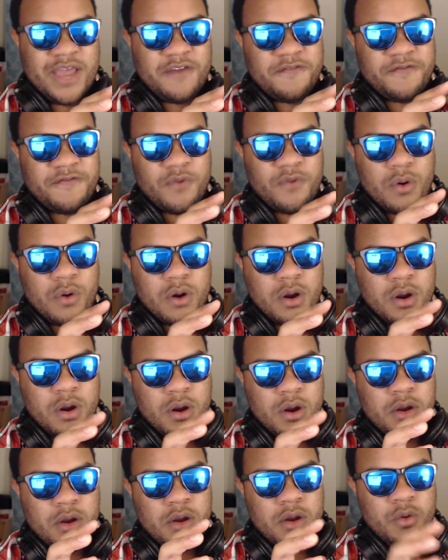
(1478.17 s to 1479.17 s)

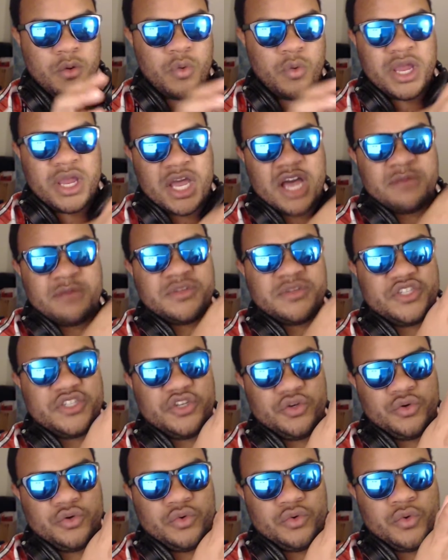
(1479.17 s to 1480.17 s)
for when it comes
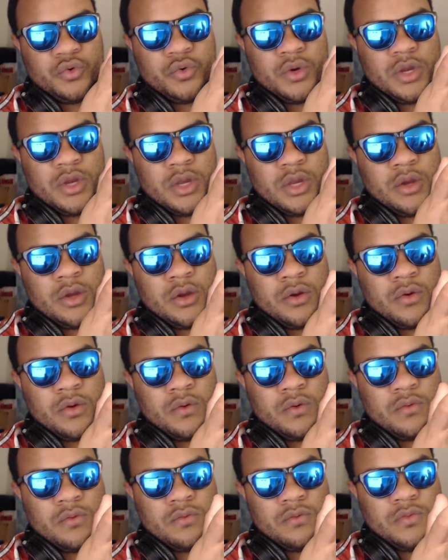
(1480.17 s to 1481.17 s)
to,
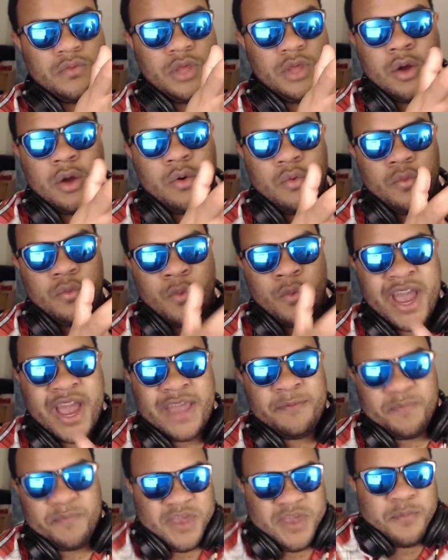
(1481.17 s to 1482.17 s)

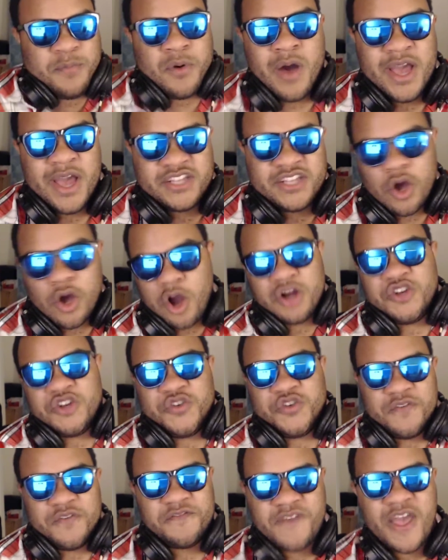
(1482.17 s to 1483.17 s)
white people, it's hard
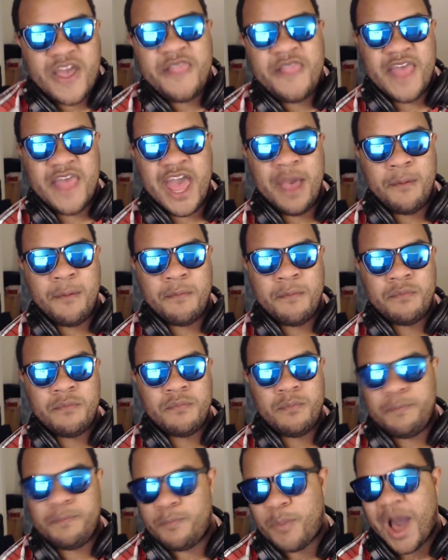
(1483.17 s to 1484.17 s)
to offend them
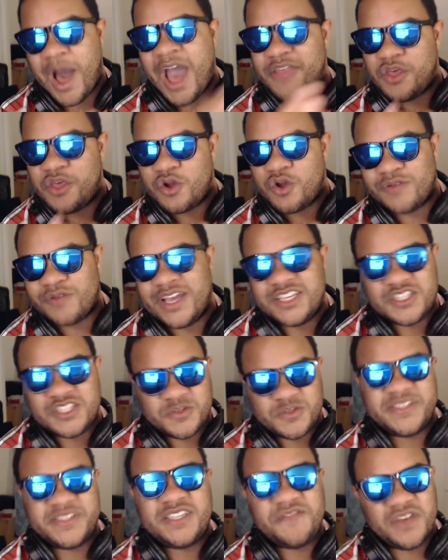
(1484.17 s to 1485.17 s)
by their race
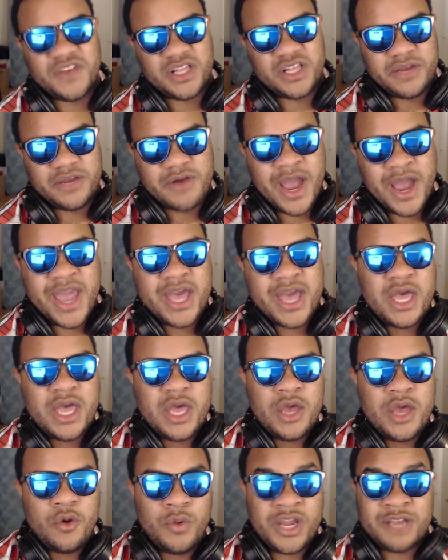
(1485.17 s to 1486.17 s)
specifically, right?
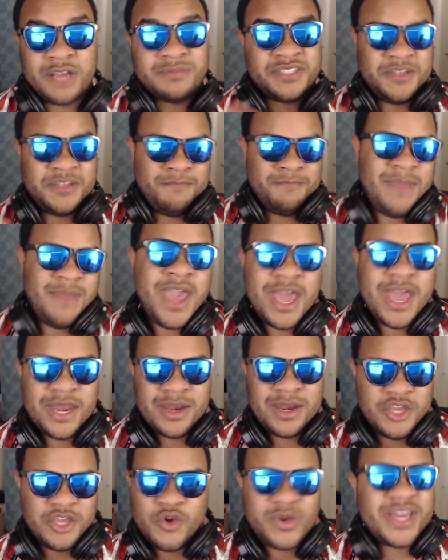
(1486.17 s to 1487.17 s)
When it comes to
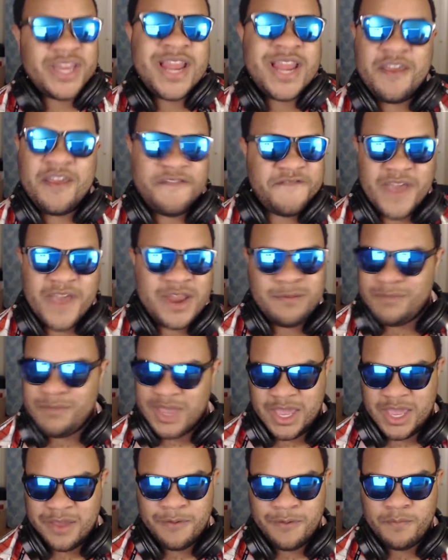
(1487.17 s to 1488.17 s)
men, you cannot offend
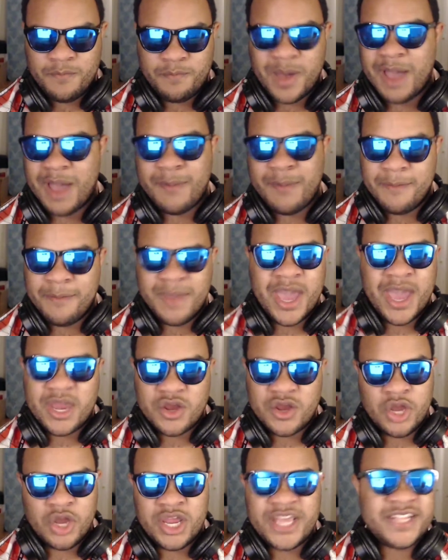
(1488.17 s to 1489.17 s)
me by my
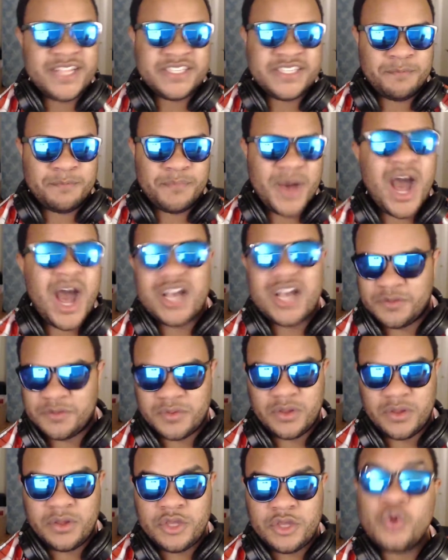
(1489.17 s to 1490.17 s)
manhood. It is
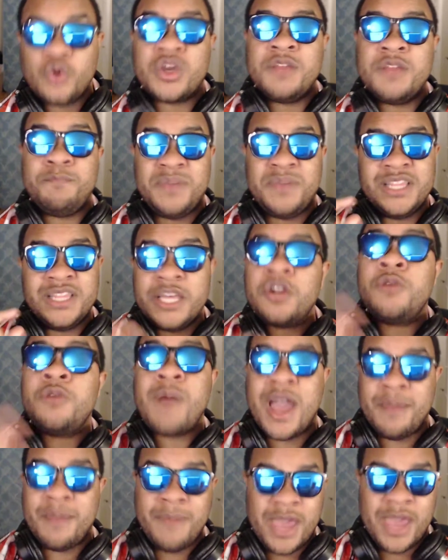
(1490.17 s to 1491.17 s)
impossible. You can belittle
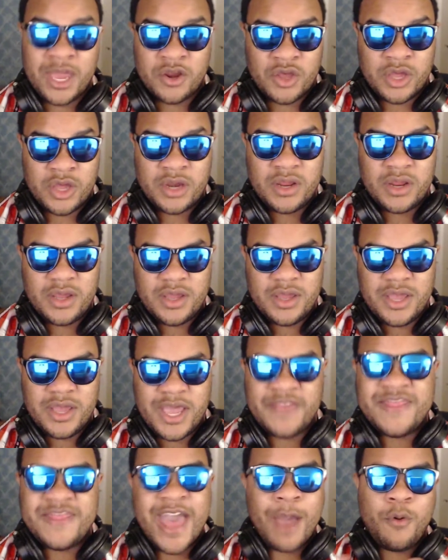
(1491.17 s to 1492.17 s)
my manhood,
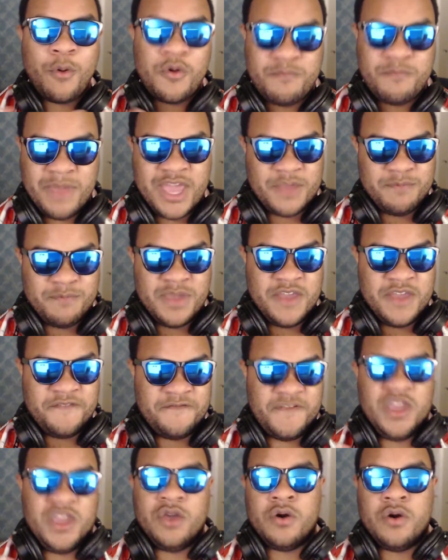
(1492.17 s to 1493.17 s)
and that will make me
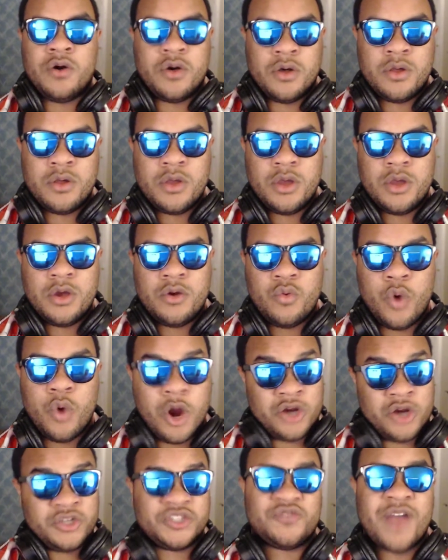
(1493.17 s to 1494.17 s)
feel
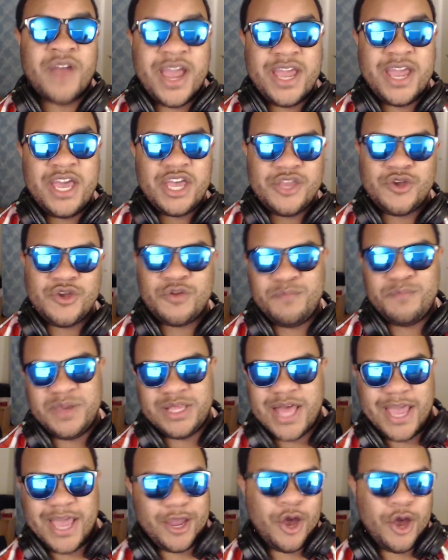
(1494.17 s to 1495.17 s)
worse, right? You can be
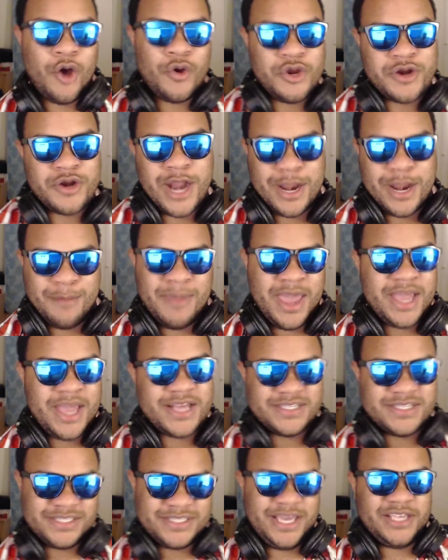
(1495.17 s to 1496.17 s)
like, oh, you're not a man
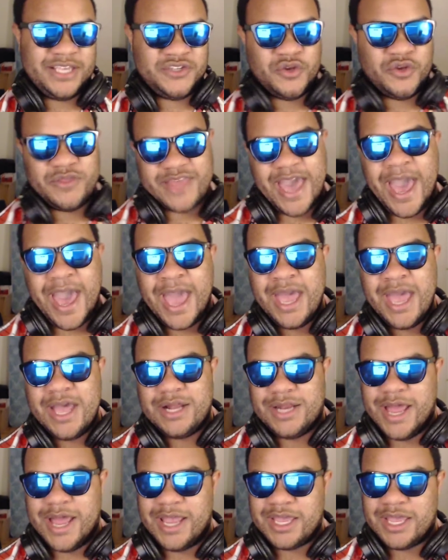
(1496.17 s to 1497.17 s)
because this or that,
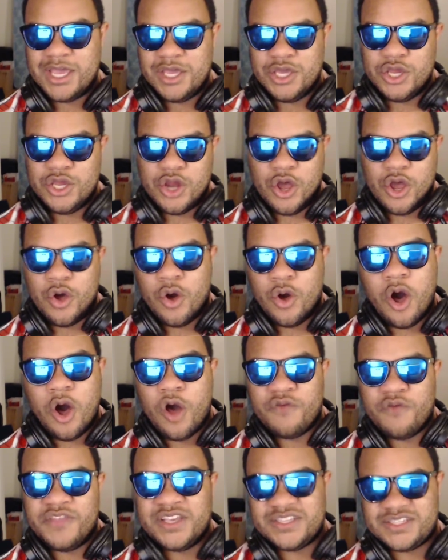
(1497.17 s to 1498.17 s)
like, you know,
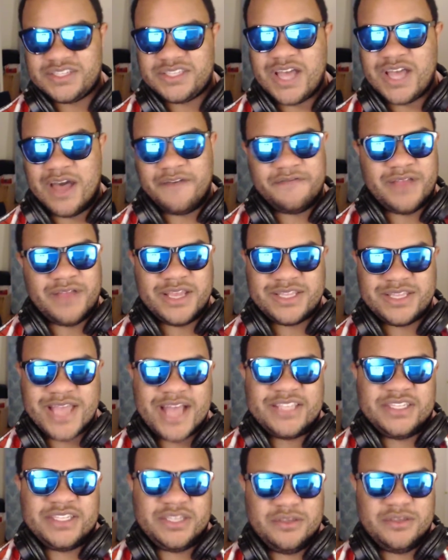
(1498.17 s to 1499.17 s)
all this stuff. Like,
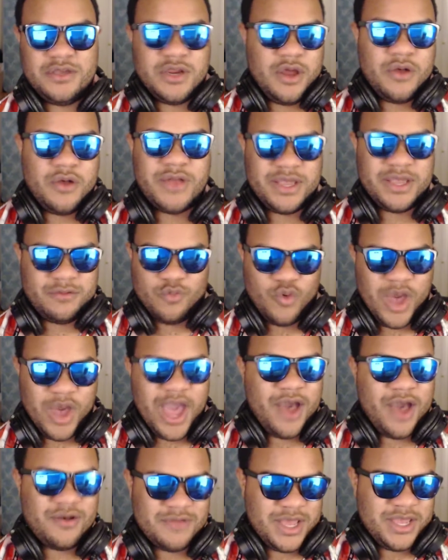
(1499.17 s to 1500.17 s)
that's, you know, like,
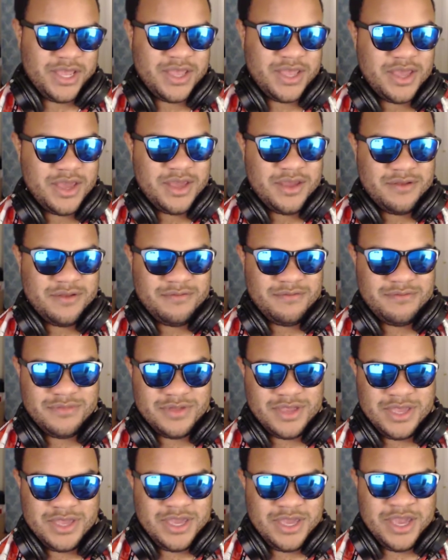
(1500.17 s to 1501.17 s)
how, like,
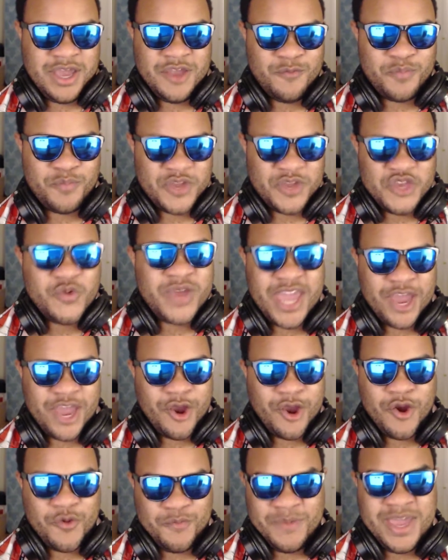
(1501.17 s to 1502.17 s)
yeah, but you can't
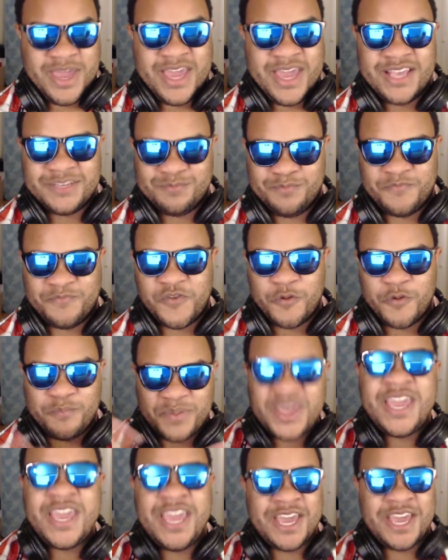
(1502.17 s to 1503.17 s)
hurt me as for
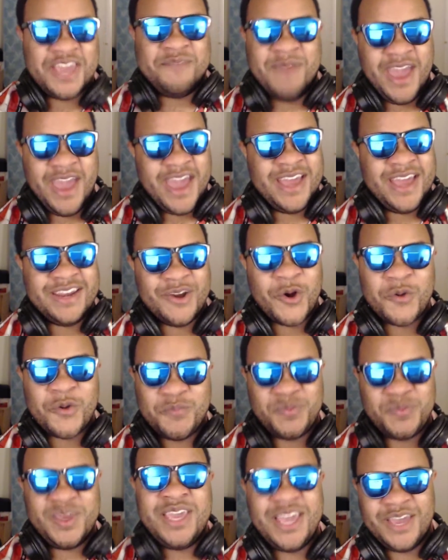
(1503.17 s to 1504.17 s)
being a man or
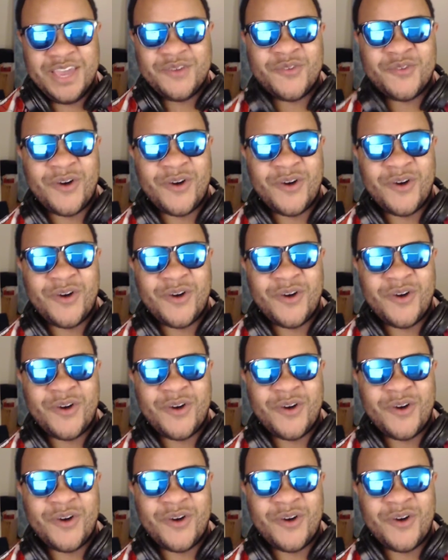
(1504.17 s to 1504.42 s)
being